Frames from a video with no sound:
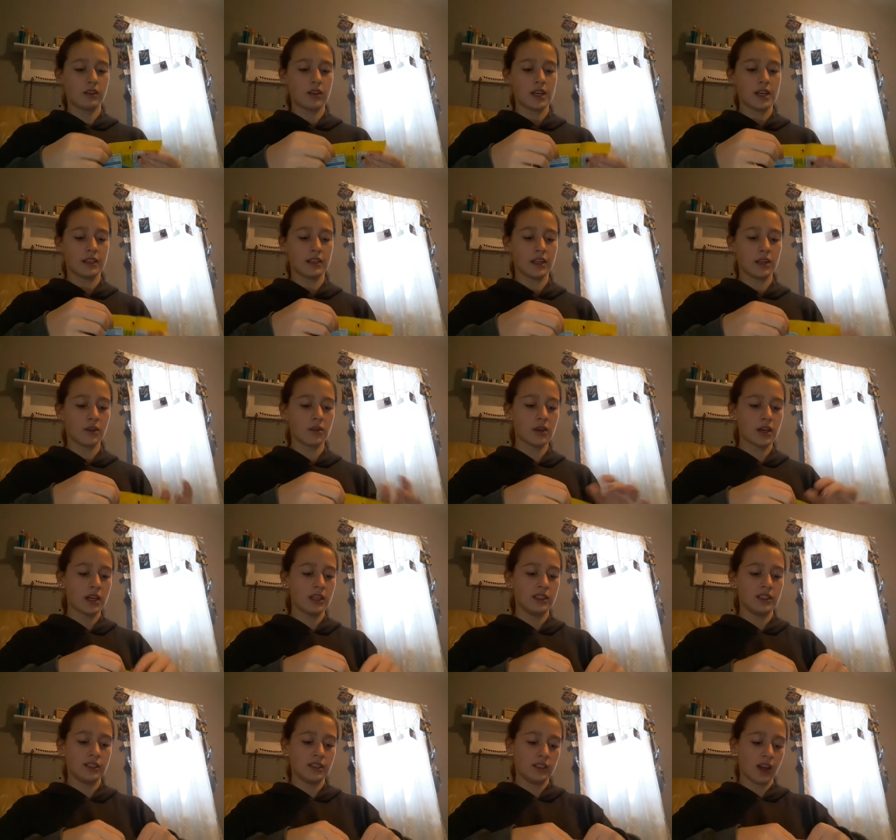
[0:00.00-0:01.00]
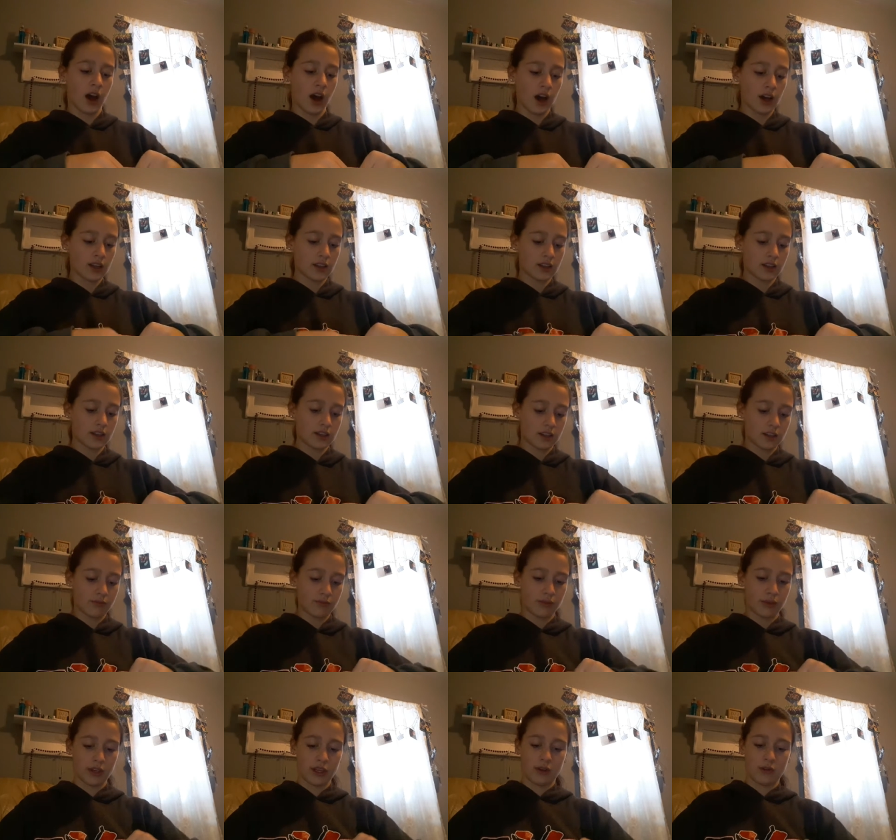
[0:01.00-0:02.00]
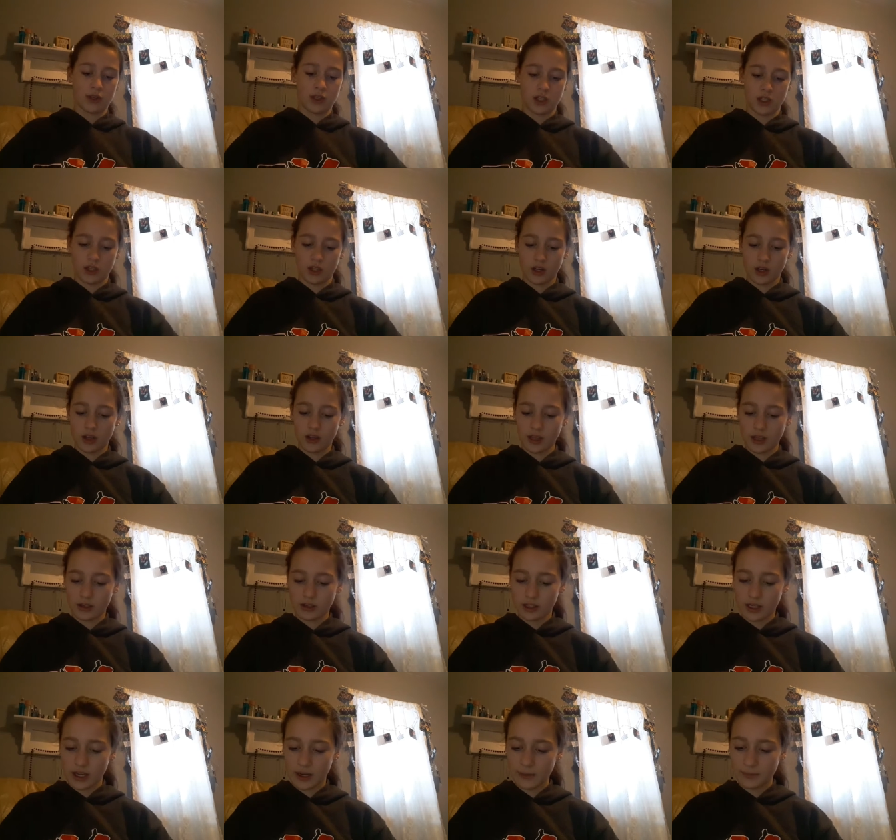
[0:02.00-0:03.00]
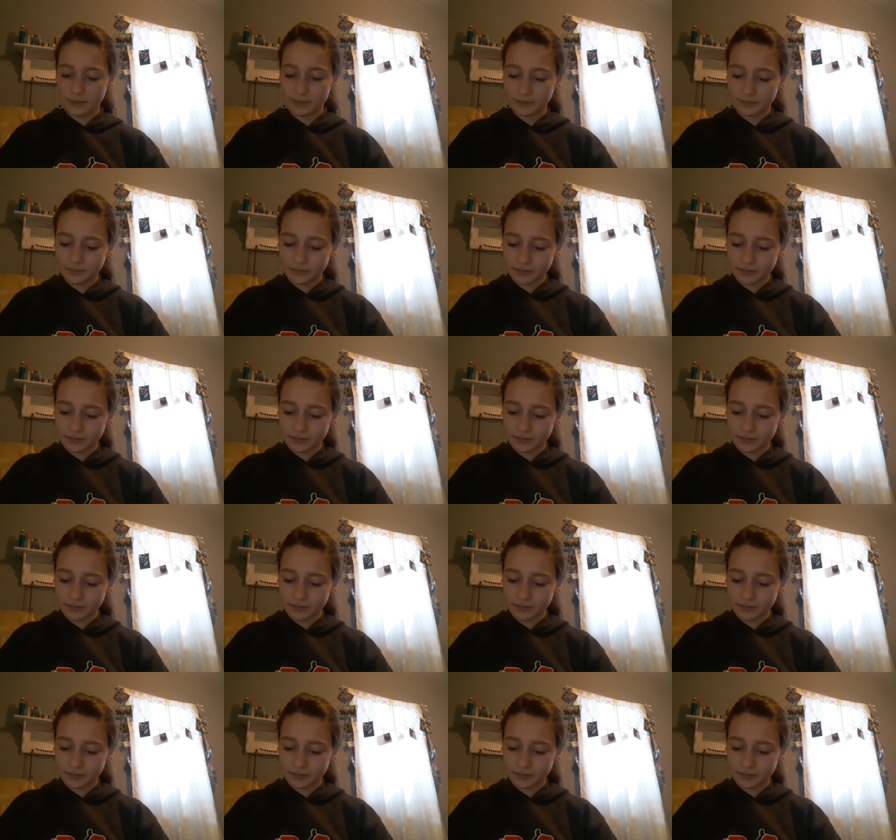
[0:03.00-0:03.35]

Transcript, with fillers: Like, they look like dots, but like with sugar on the outside.